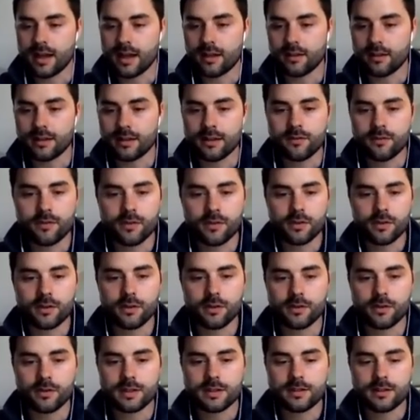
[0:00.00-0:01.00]
dial in for
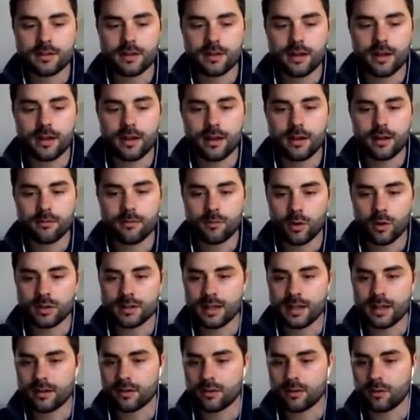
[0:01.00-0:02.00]
those more
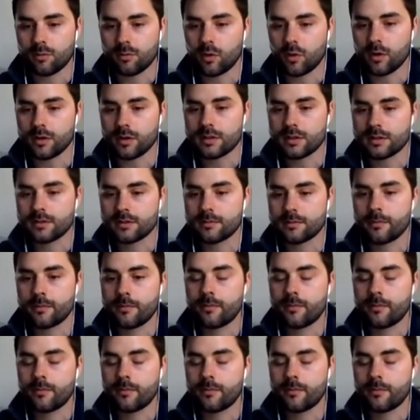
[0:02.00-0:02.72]
technical bores.